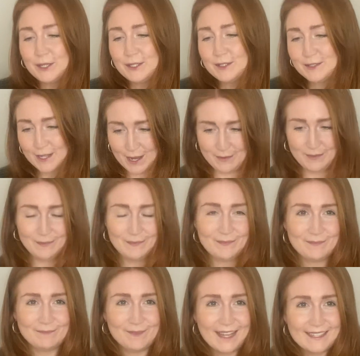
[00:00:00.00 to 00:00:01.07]
So
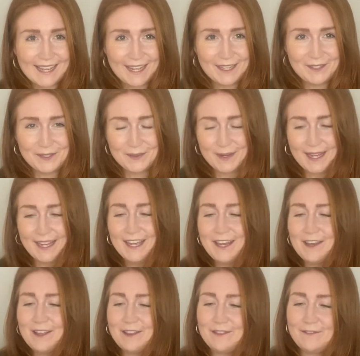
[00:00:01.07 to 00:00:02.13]
let's get into it.
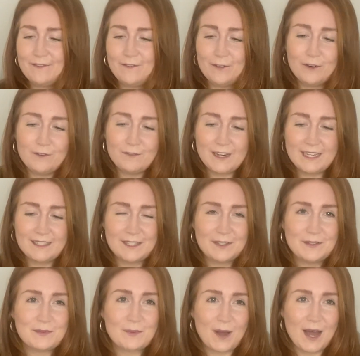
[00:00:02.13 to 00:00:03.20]
4
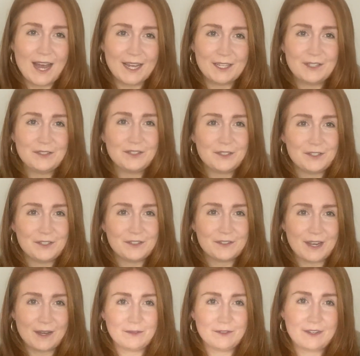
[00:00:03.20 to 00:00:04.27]
reasons why you should use
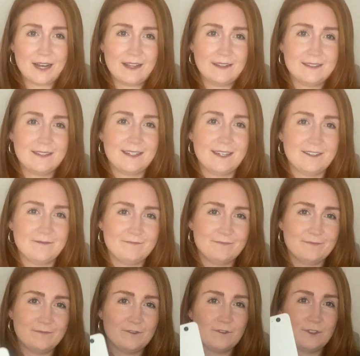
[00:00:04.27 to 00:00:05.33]
your Outlook calendar.
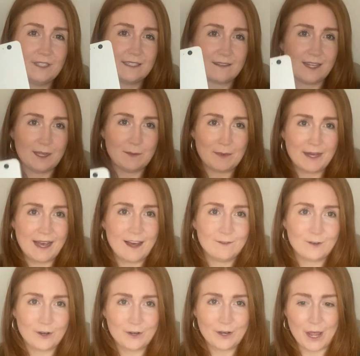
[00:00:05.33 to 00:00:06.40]
Full disclaimer, I've
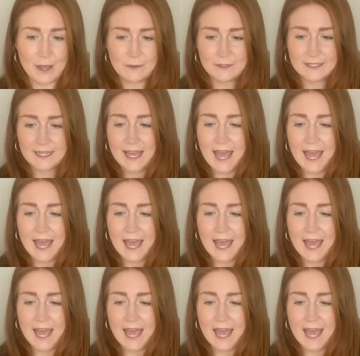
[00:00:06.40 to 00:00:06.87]
got notes.